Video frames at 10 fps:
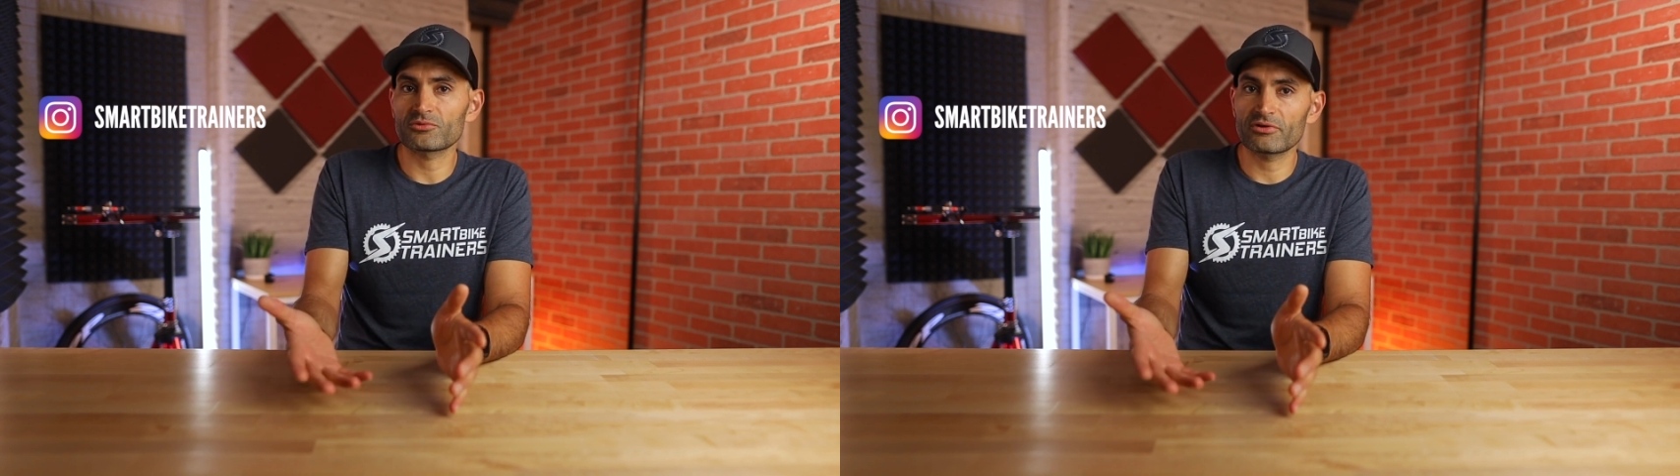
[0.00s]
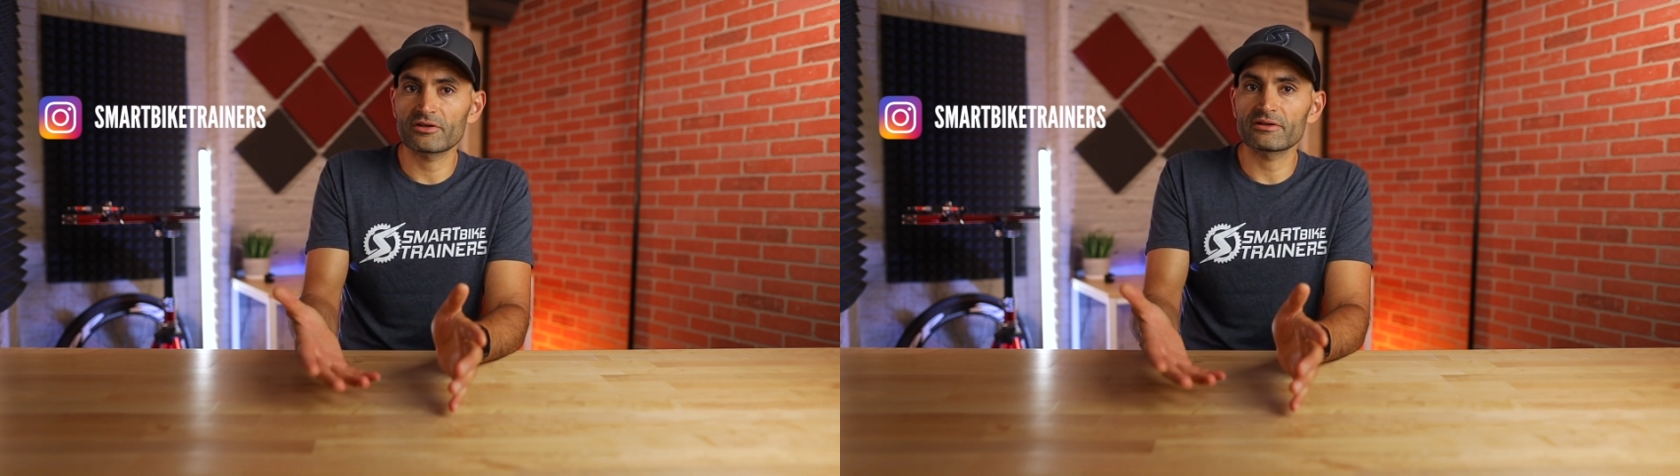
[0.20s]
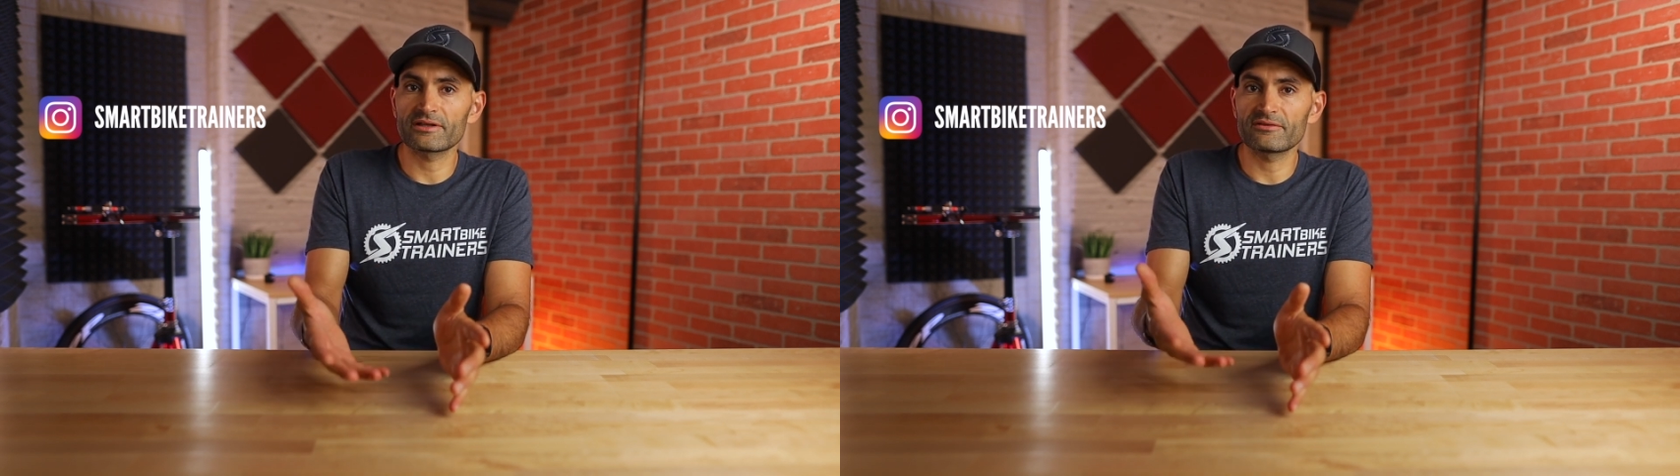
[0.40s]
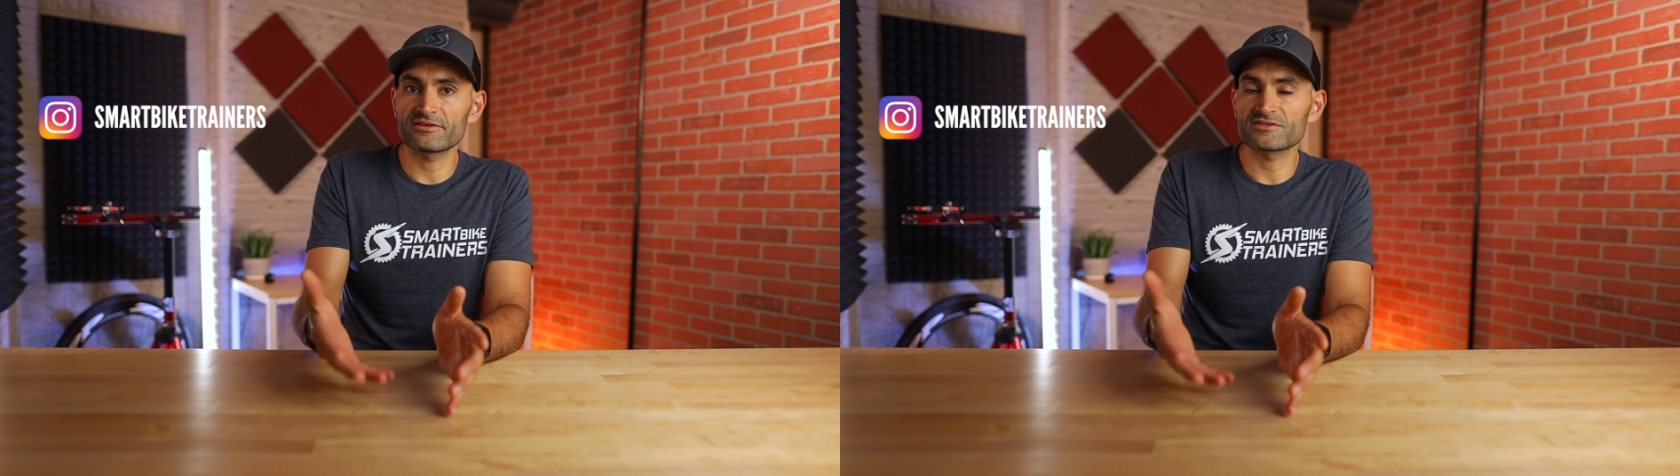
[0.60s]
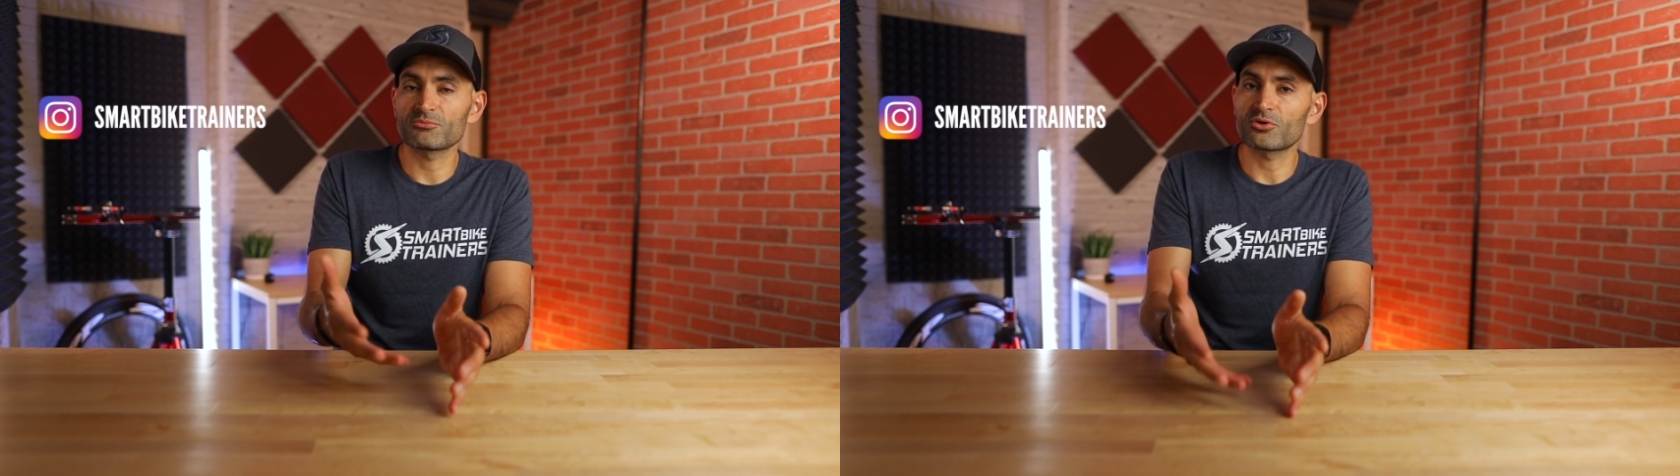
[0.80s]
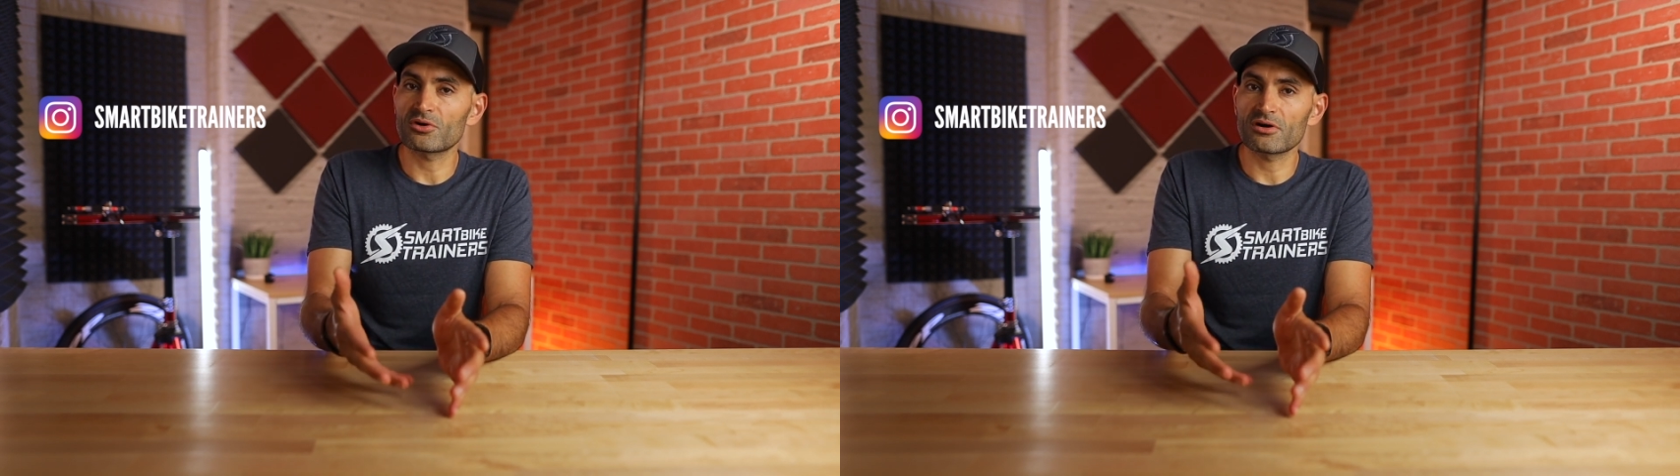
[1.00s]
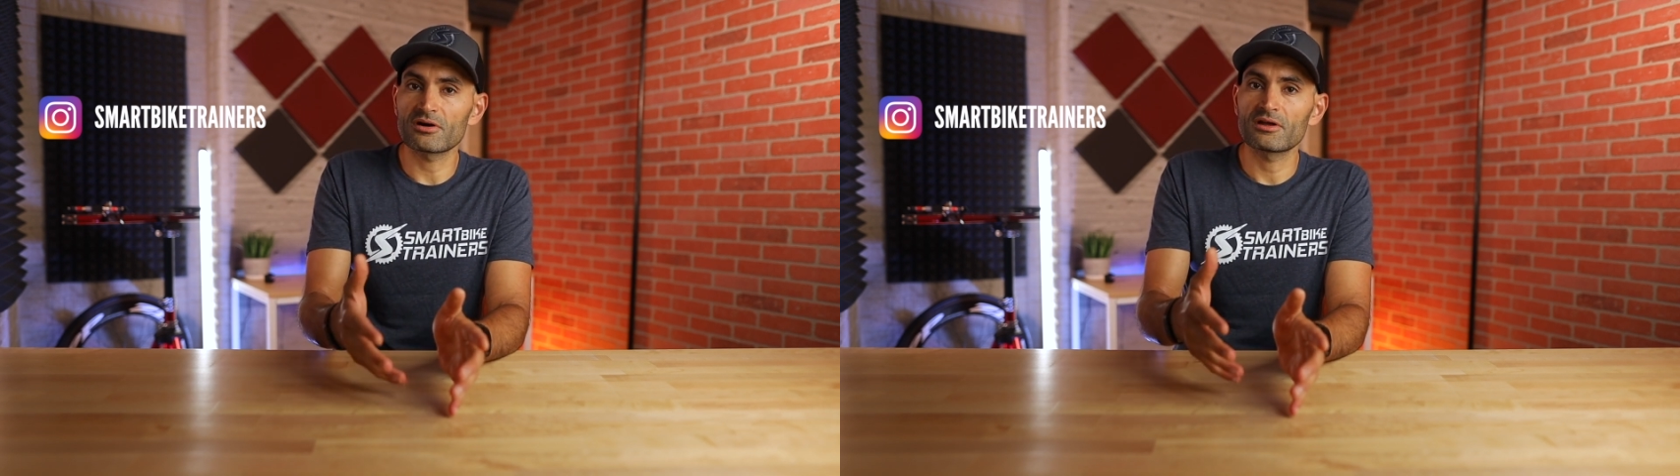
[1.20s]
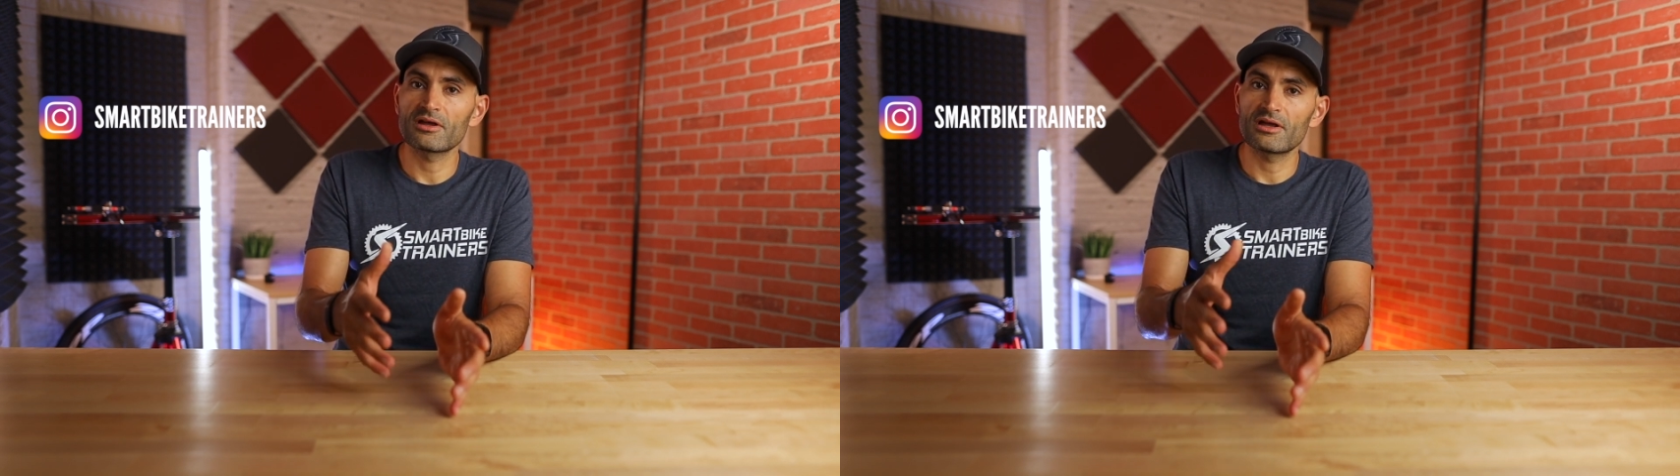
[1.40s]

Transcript: will regulate this more,